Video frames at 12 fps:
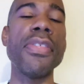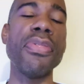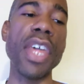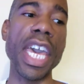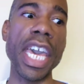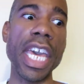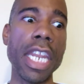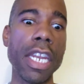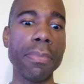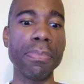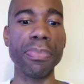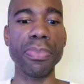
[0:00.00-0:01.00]
and
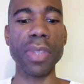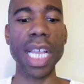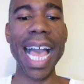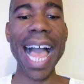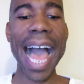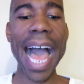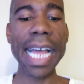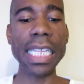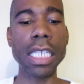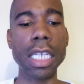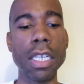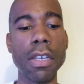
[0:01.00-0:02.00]
then
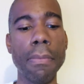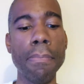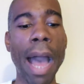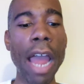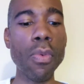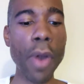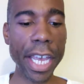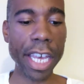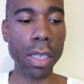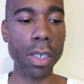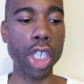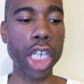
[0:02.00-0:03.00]
at my
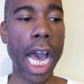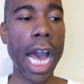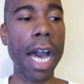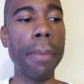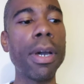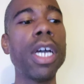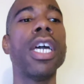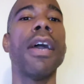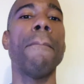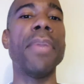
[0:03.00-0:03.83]
regular job,